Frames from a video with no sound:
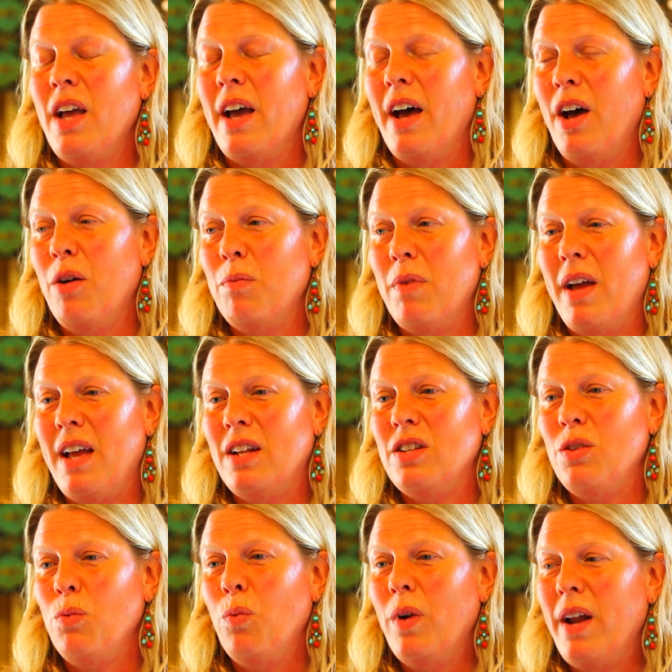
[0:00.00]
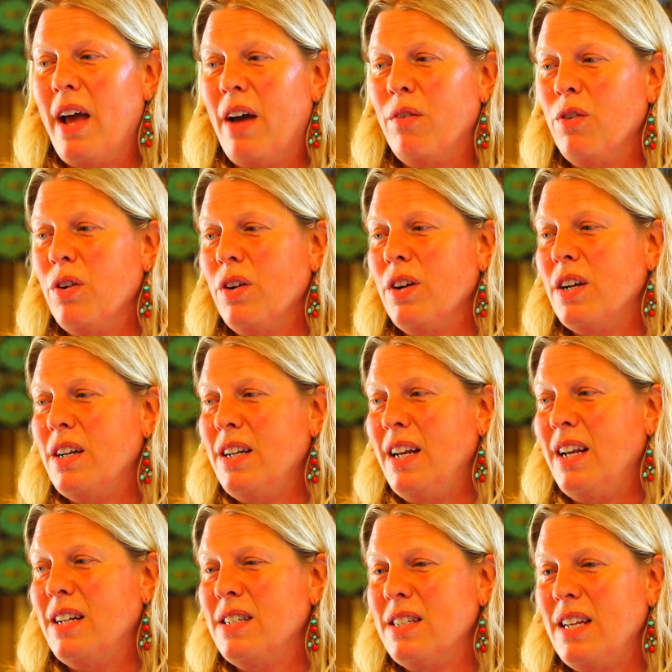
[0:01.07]
And whatever
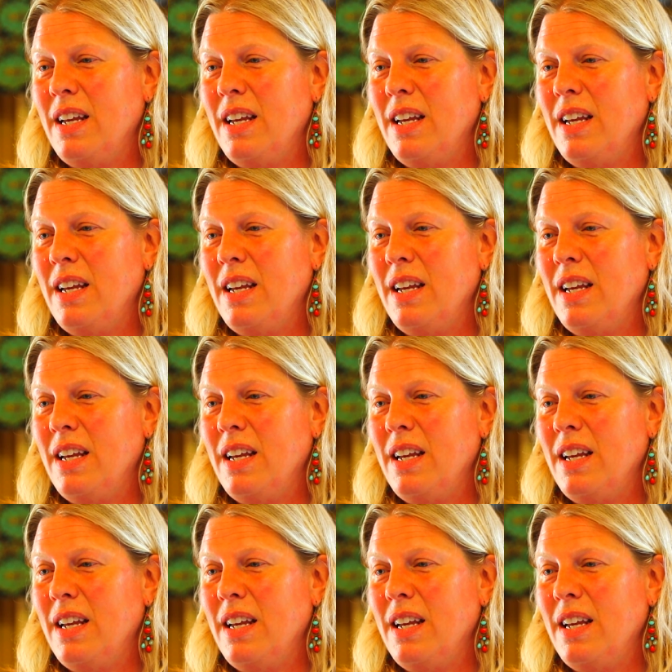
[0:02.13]
needs